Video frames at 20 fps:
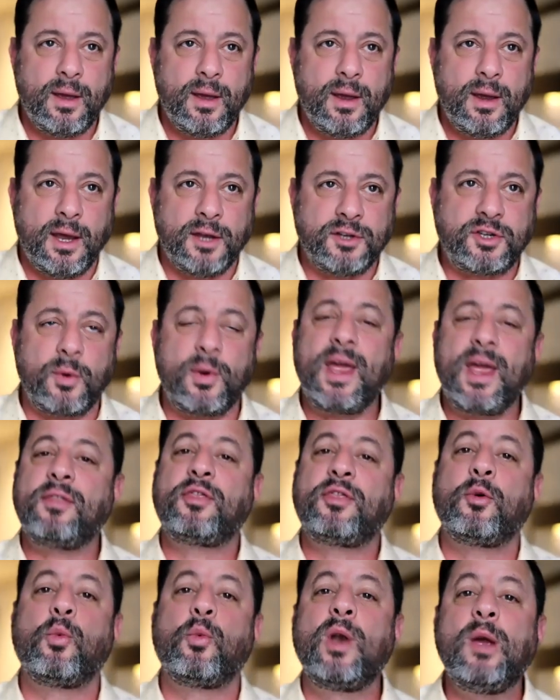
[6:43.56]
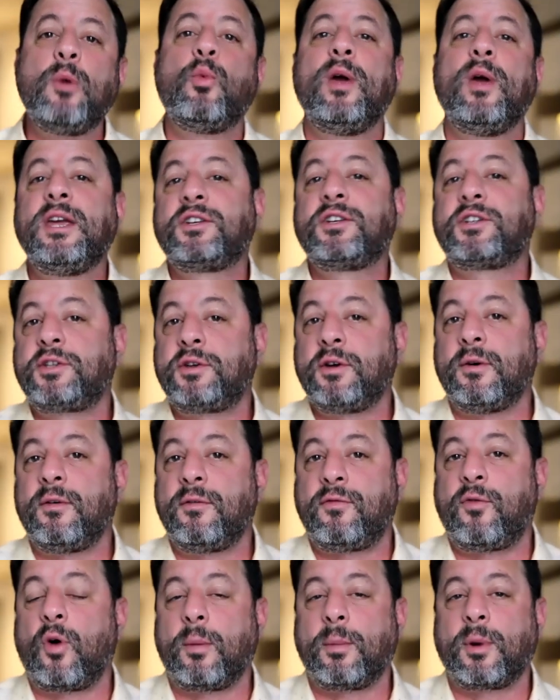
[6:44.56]
And so he had 3 weeks to
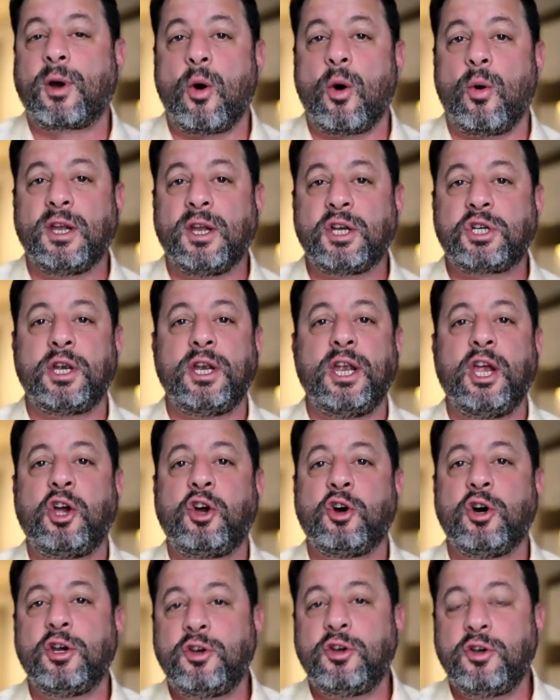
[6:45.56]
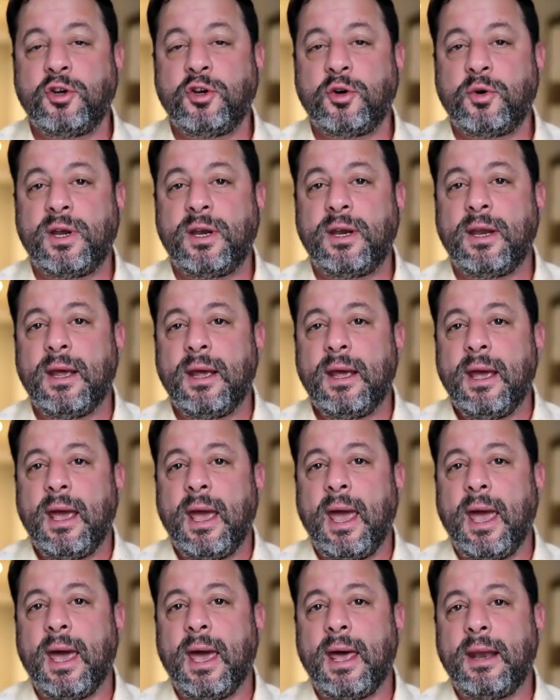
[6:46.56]
form a coalition. He couldn't do it.
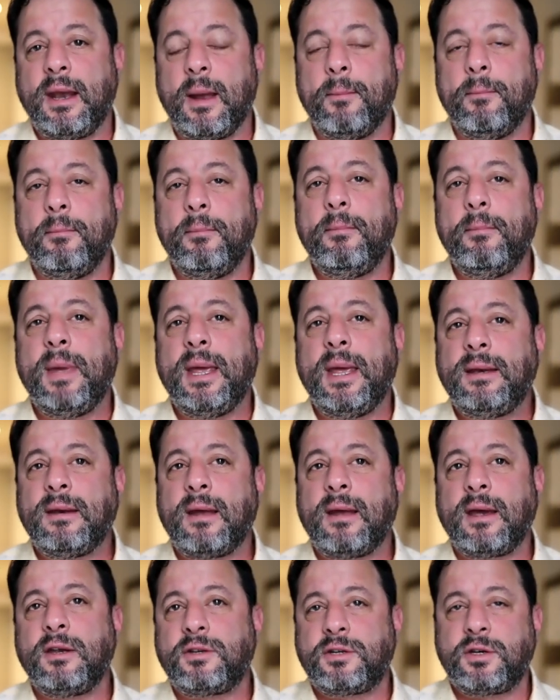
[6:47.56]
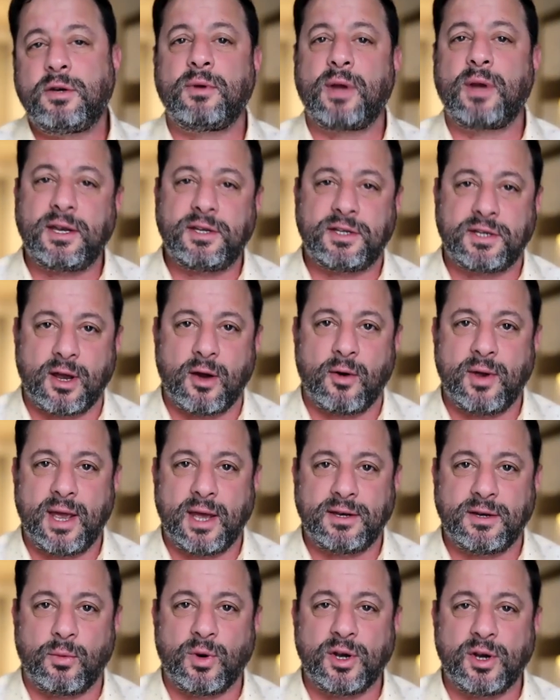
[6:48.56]
And midnight, two nights ago, he
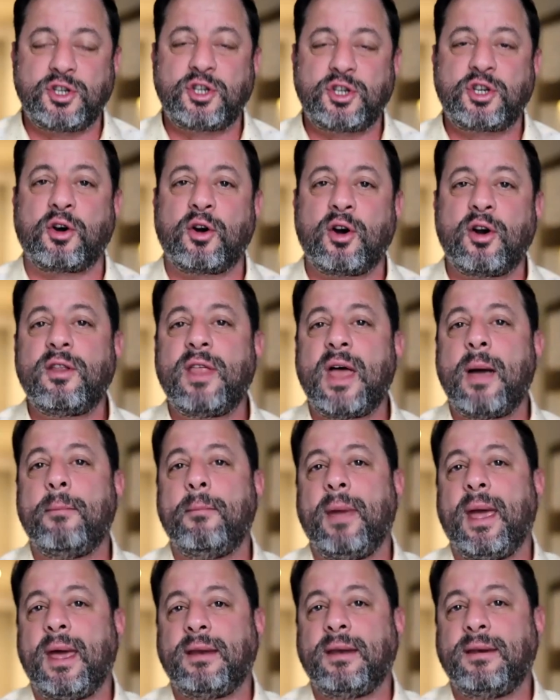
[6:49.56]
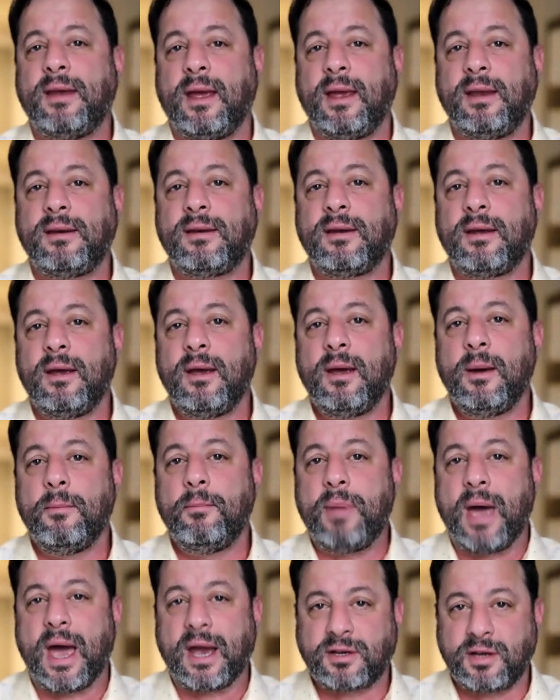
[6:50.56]
had to return that mandate
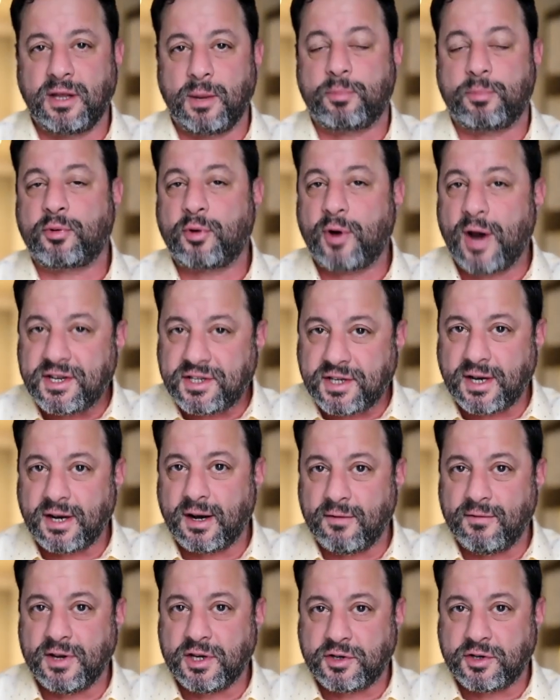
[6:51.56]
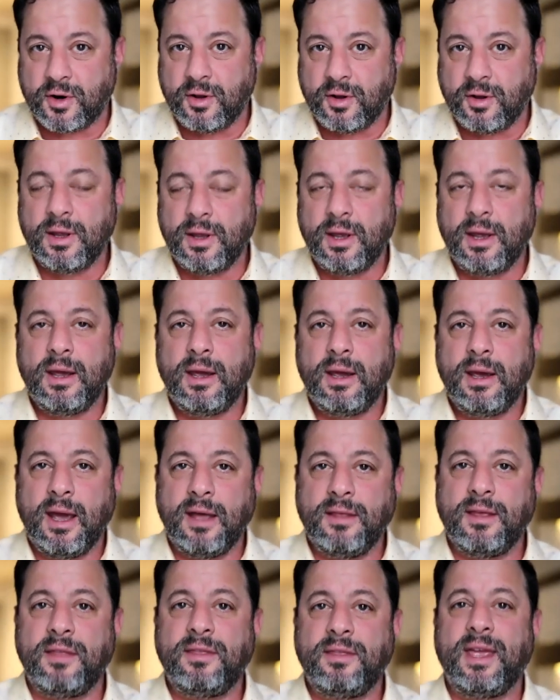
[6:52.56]
back to the president of Israel.
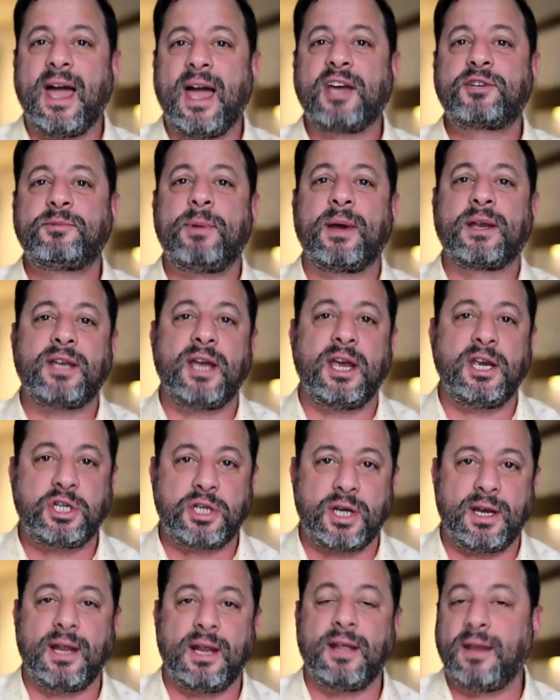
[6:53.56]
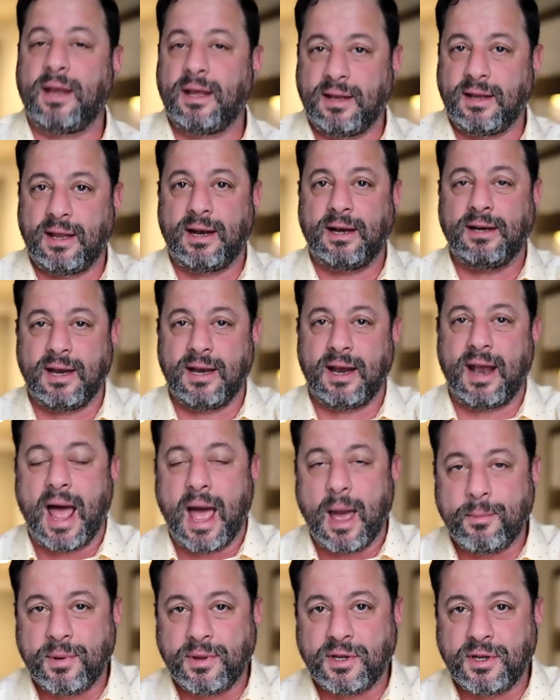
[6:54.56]
And then the expectation, and then it did
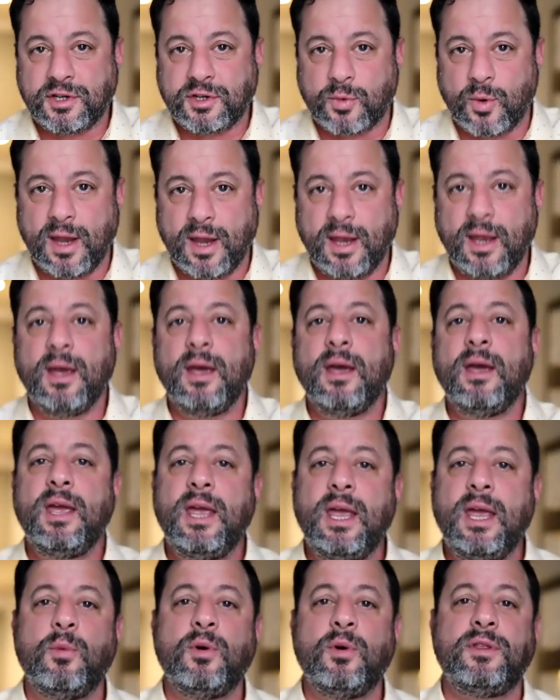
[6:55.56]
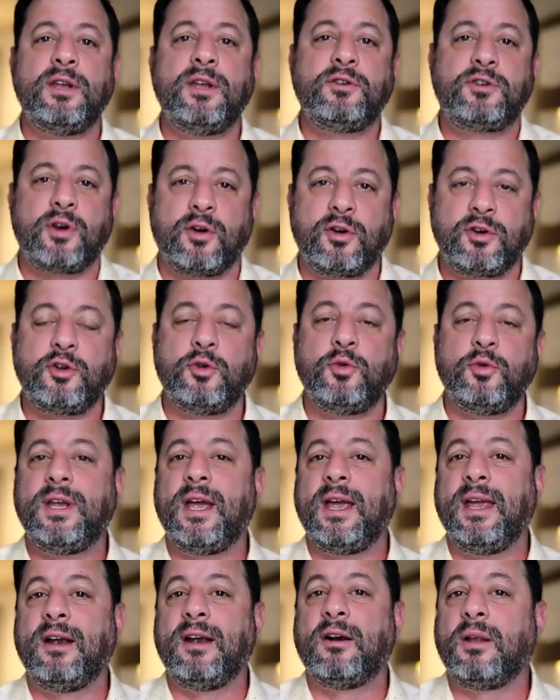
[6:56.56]
happen this way, he would then turn to
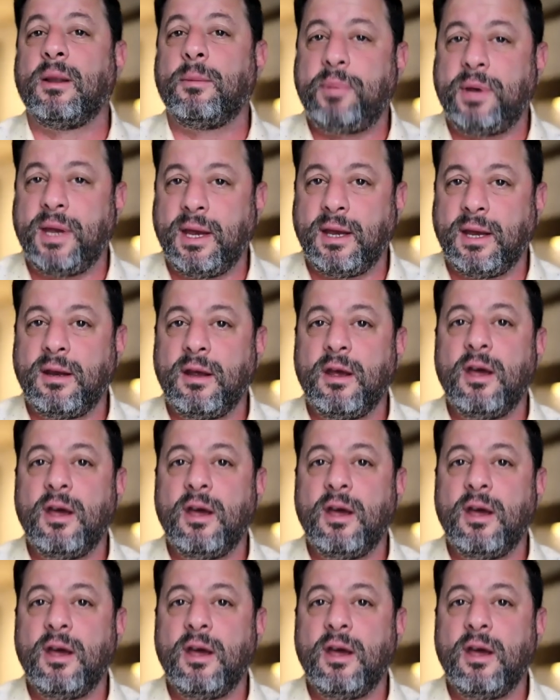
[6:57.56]
Yair Lapid